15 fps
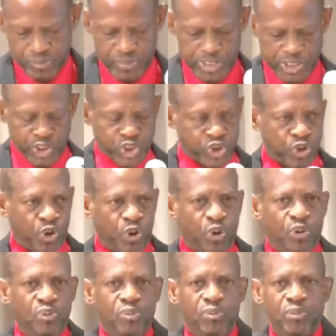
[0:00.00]
And
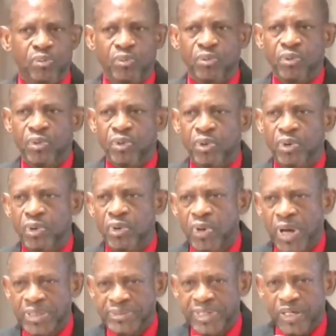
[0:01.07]
so,
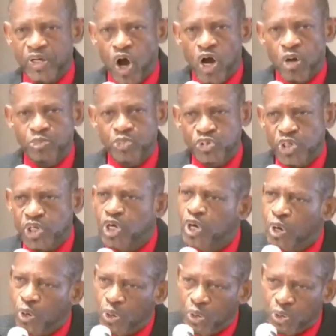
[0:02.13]
as I come to the
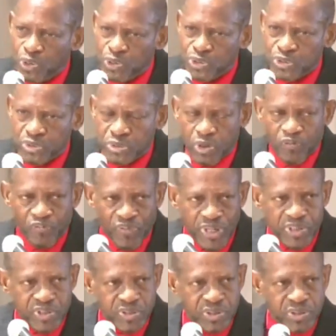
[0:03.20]
close of
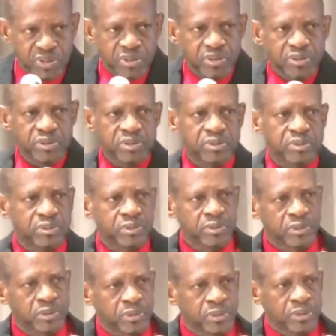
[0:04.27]
this
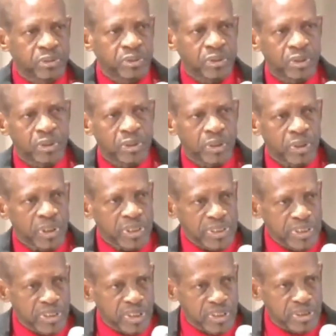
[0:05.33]

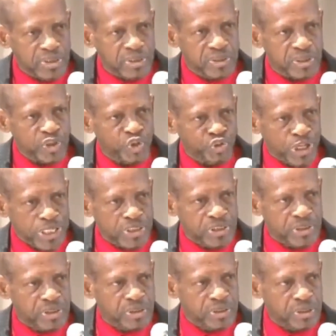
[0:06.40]
Leaders'
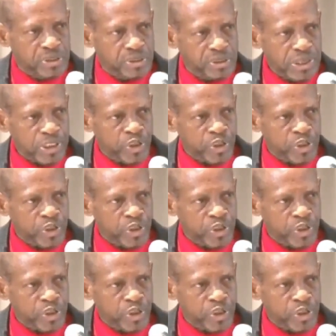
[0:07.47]
Address at